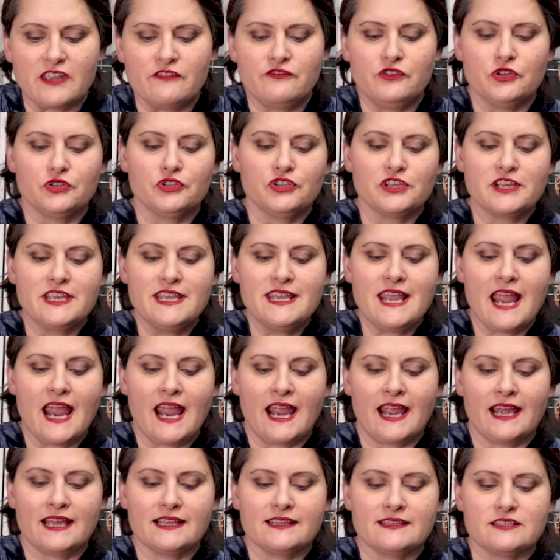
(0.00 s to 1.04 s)
If you're looking
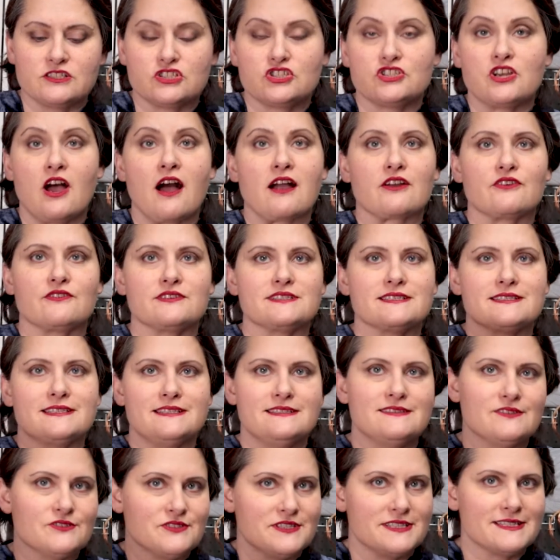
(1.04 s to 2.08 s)
at the chakras,
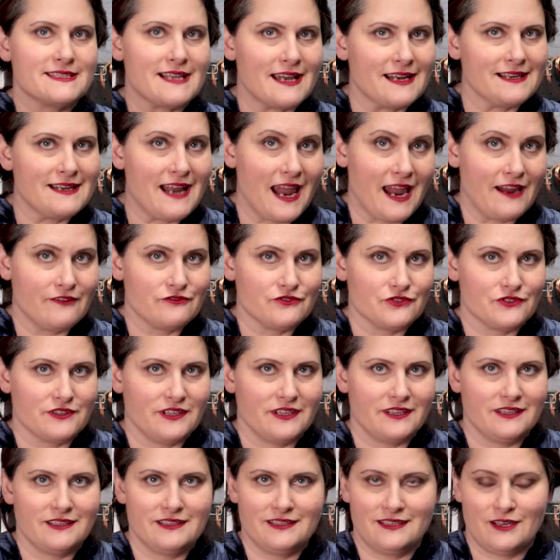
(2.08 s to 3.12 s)
these are designed after
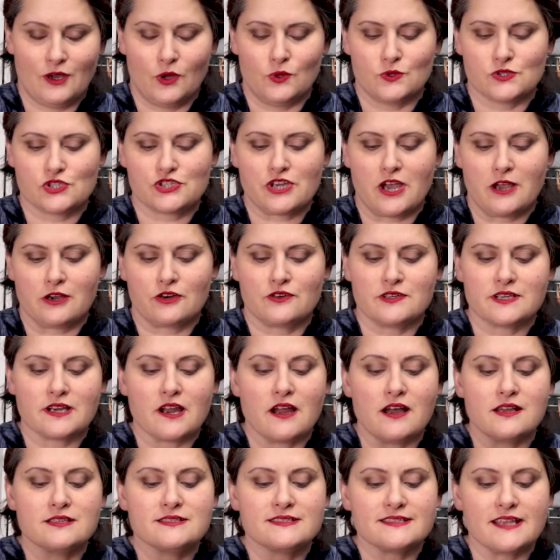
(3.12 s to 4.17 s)
the, the whole chakra
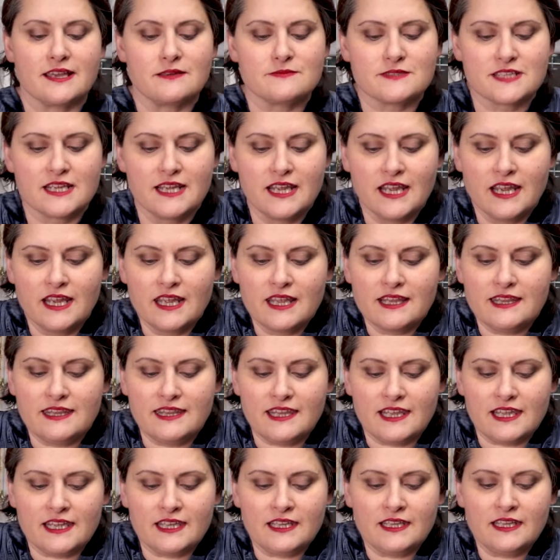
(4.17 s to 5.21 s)
concept,
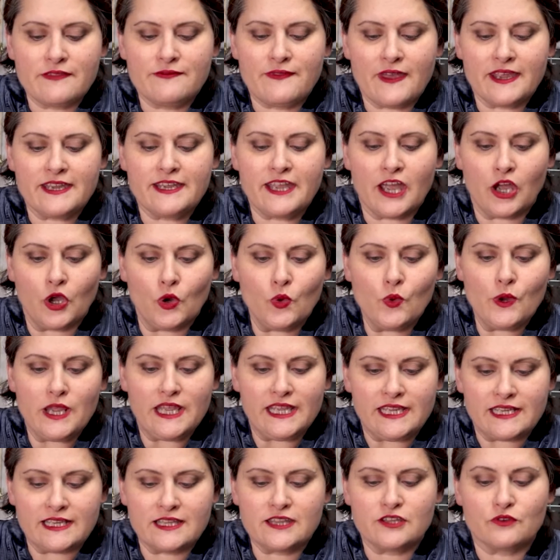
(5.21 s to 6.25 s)
then they go
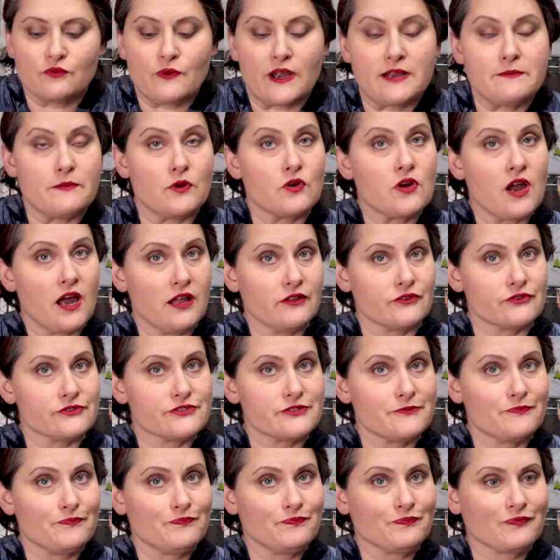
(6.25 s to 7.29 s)
in the rainbow
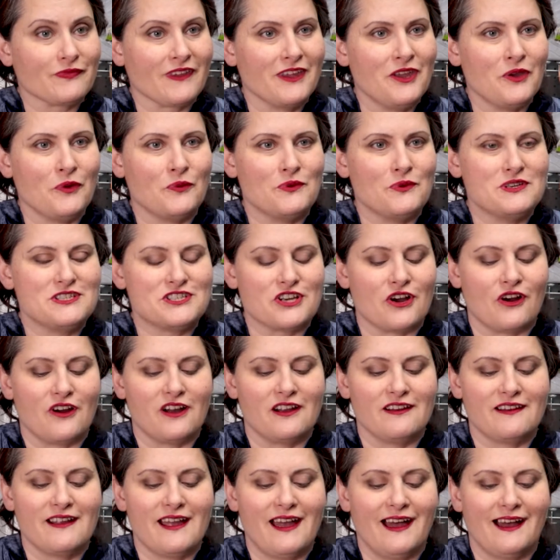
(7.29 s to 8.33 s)
colors which
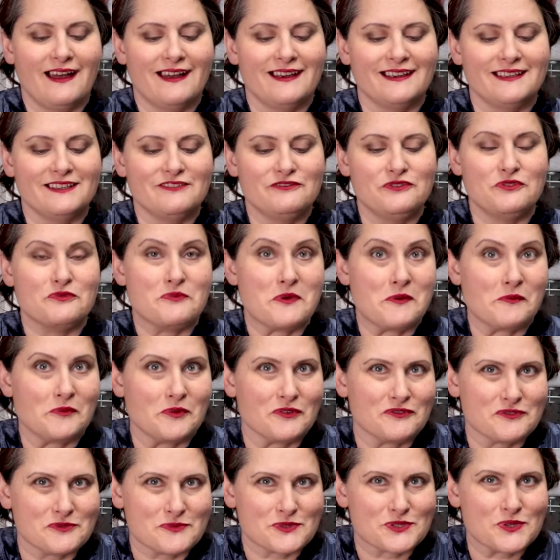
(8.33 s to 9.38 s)
are, uh, if you remember
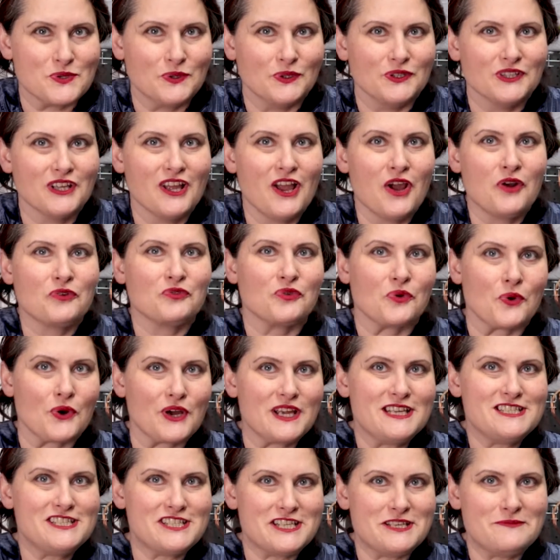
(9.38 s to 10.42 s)
from school,
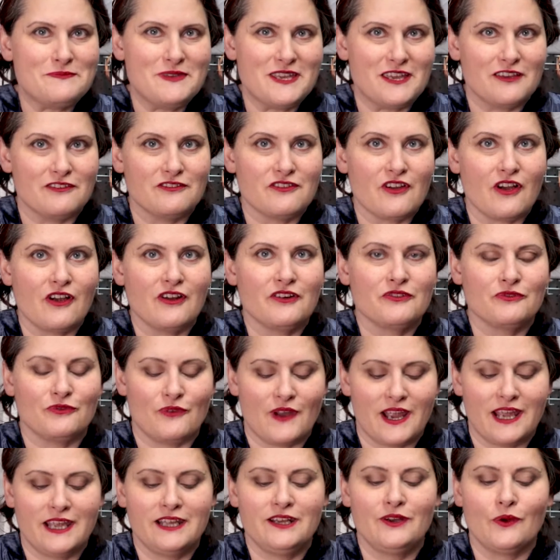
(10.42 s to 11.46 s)
Roy G. Biv,
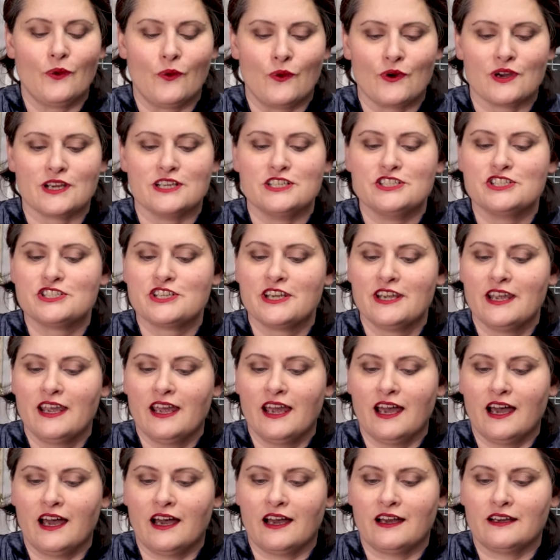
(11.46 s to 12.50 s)
red, orange,
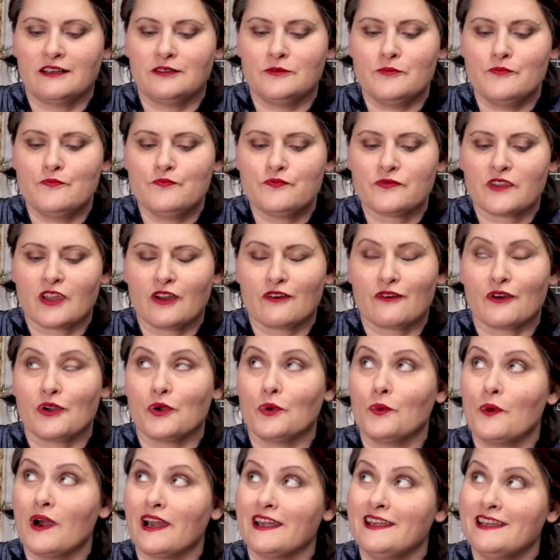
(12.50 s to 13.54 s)
um,
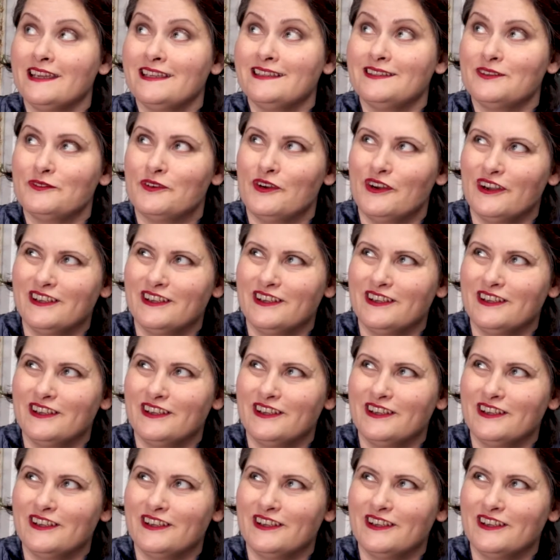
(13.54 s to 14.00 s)
white. why?